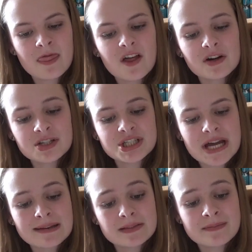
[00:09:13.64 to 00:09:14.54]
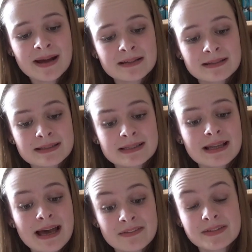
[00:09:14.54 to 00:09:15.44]
The hushed
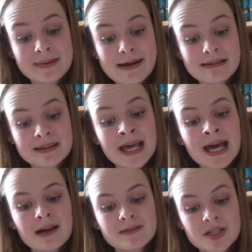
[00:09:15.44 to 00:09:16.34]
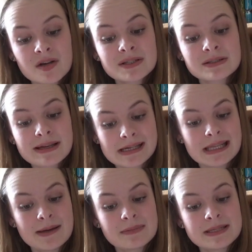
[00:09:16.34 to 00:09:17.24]
aftermath of a total
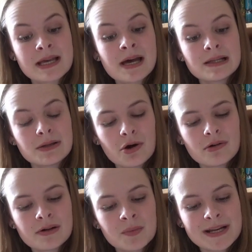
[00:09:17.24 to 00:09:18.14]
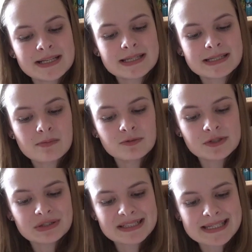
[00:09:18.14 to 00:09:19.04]
eclipse, Laura witnesses a
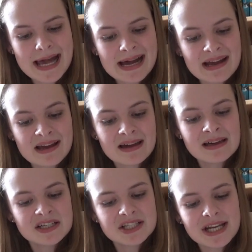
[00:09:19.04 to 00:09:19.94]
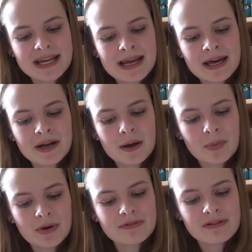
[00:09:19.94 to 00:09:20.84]
brutal attack. She and her
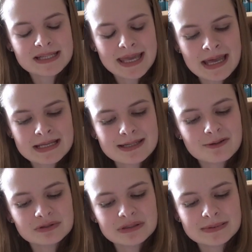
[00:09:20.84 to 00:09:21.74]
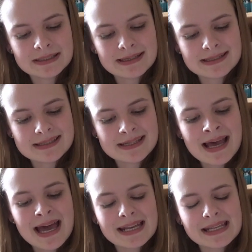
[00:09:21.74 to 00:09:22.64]
boyfriend Kit call the police,
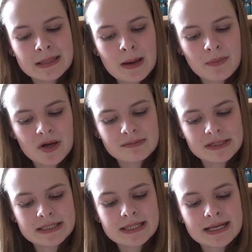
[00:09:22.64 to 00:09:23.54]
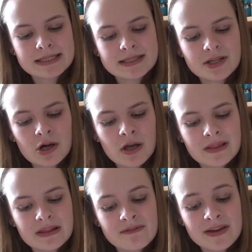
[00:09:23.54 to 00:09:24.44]
and in that moment, it is not
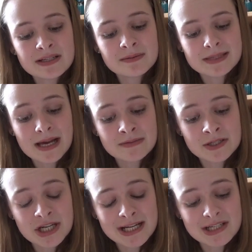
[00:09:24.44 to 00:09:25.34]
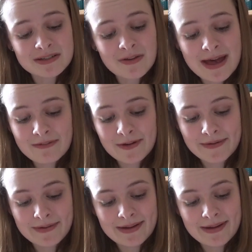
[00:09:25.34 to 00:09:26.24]
only the victim's life that changes forever.